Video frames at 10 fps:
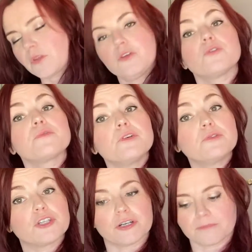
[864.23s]
Your
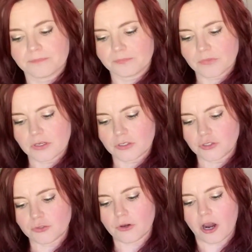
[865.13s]
future.
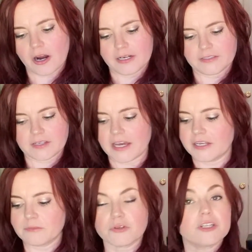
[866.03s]
2 cards. I
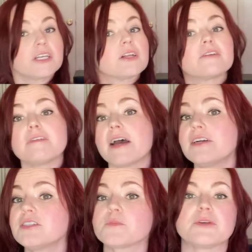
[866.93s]
didn't pull any
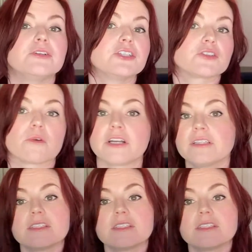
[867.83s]
clarifiers. Spirit just wanted